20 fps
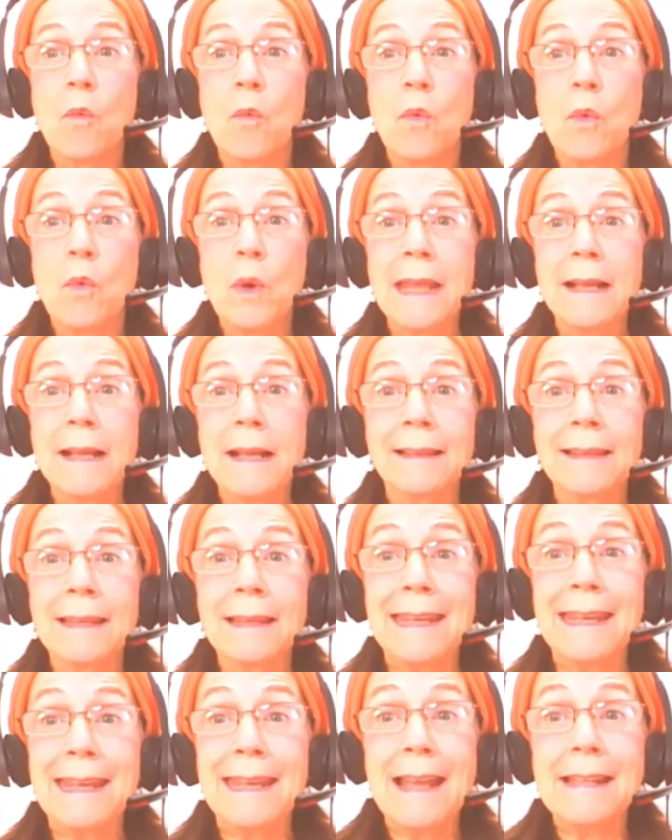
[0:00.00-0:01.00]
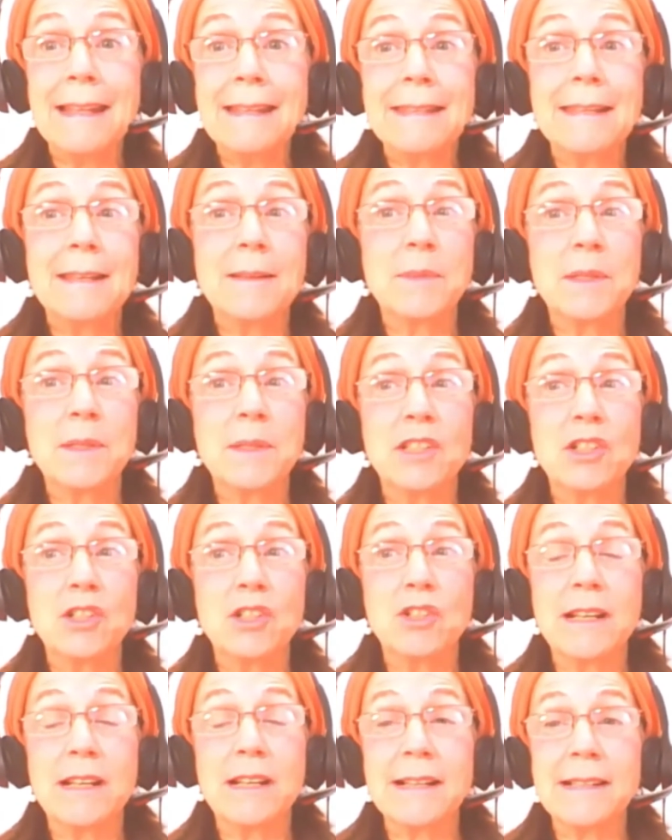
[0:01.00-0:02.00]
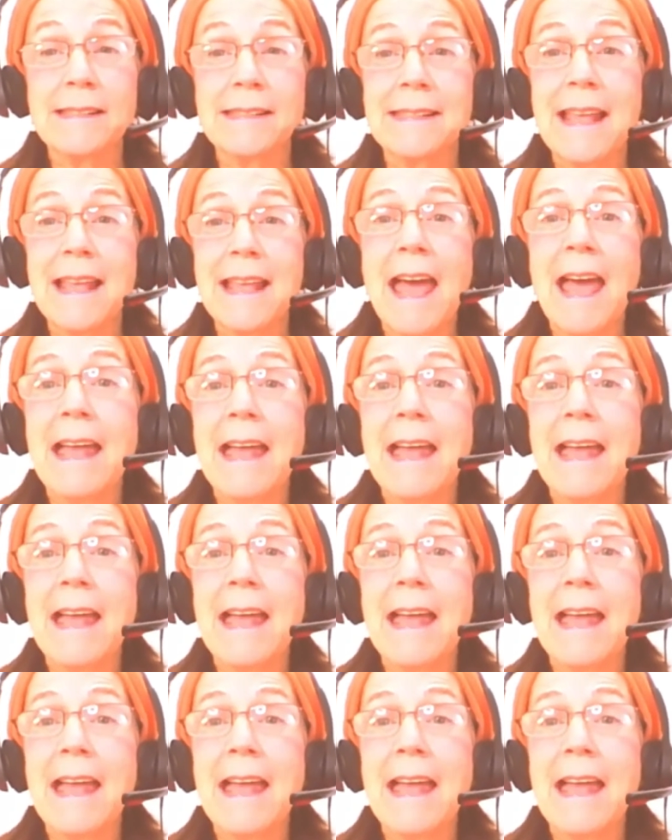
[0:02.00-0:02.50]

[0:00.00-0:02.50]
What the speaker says: weekly tips and tricks